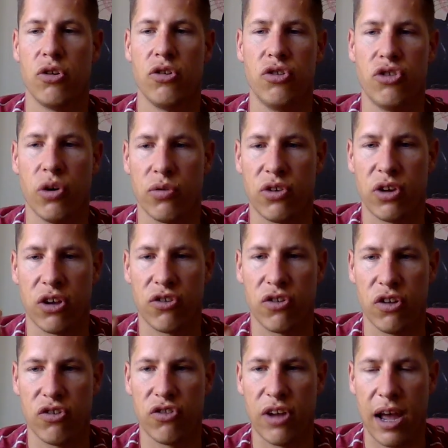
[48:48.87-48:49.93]
don't
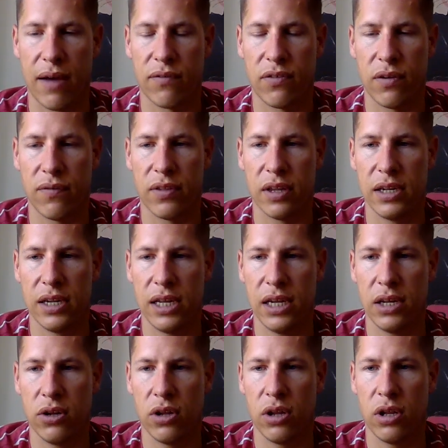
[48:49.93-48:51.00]
touch the shaft of the
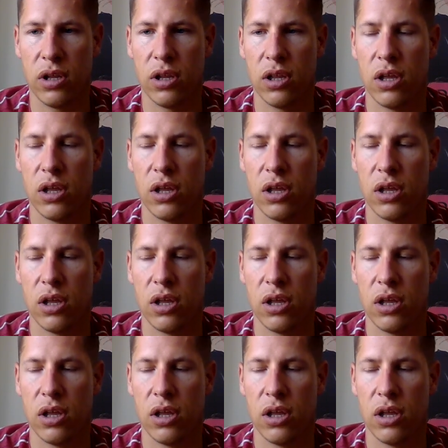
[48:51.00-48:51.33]
needle,